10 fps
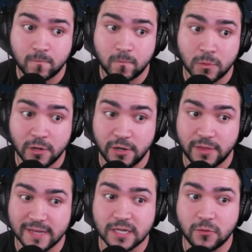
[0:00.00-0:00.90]
Who do you
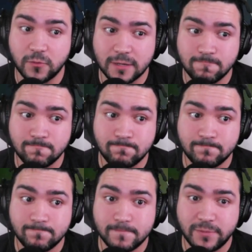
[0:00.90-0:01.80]
think's gonna win?
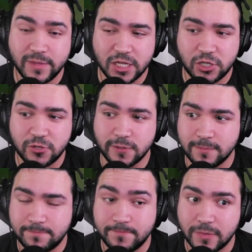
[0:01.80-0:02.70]
I'm not sure.
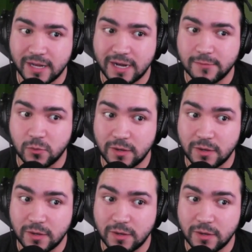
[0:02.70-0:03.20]
And I was the one